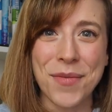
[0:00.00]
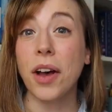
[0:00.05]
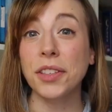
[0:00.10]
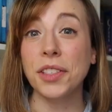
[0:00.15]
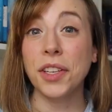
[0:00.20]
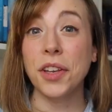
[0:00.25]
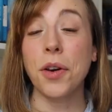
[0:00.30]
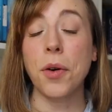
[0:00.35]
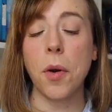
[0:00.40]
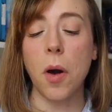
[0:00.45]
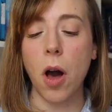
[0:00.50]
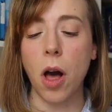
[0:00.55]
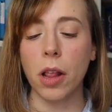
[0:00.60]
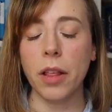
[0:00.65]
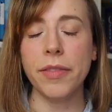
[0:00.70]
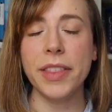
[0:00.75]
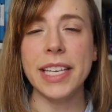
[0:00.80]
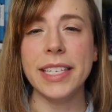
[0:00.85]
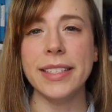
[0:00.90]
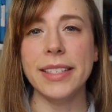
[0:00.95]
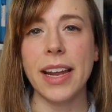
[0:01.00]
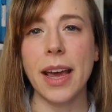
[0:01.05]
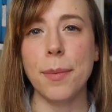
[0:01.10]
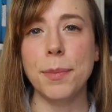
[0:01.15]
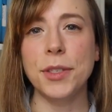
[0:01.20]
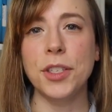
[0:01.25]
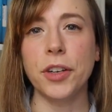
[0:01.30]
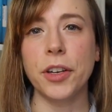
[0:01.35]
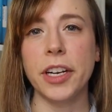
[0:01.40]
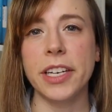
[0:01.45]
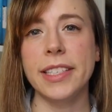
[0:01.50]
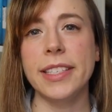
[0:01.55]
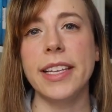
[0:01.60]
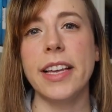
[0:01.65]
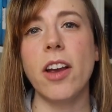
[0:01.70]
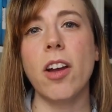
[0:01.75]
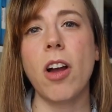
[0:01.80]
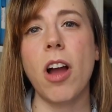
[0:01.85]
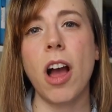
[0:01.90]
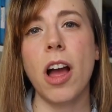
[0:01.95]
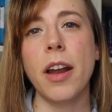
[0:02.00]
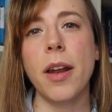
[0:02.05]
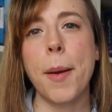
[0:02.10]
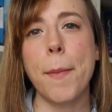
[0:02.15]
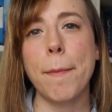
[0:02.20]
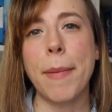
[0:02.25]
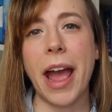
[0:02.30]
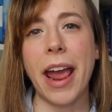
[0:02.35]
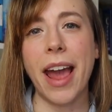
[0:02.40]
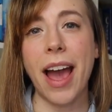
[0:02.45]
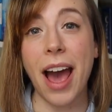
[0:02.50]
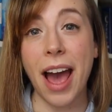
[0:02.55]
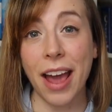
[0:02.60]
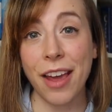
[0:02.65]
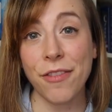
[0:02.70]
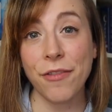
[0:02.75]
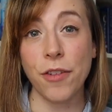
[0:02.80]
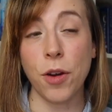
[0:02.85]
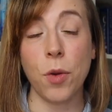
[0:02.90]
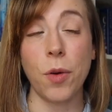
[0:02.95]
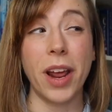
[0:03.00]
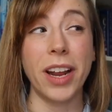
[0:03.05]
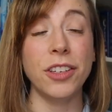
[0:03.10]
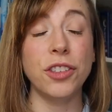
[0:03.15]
Also, all of these steps you're gonna see are on my iPhone.